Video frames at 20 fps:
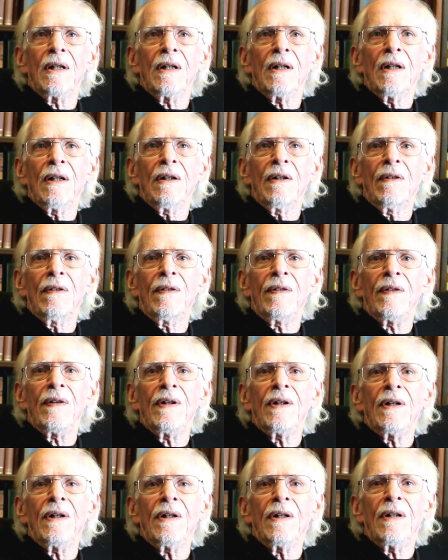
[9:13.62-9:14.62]
of
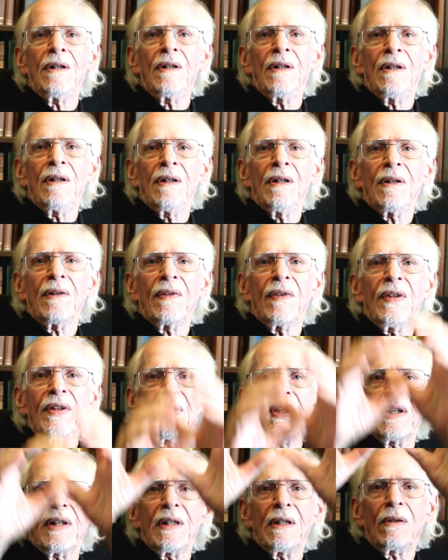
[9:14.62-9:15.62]
the
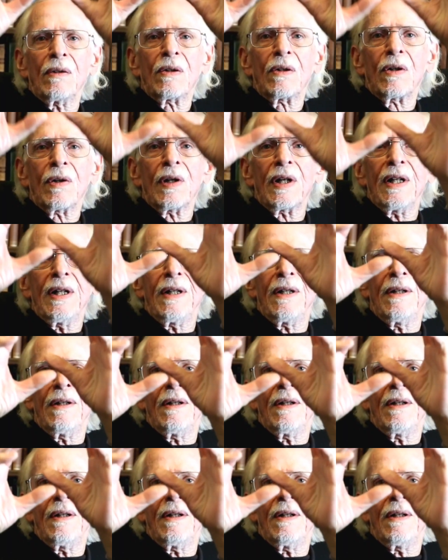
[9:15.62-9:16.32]
title credit,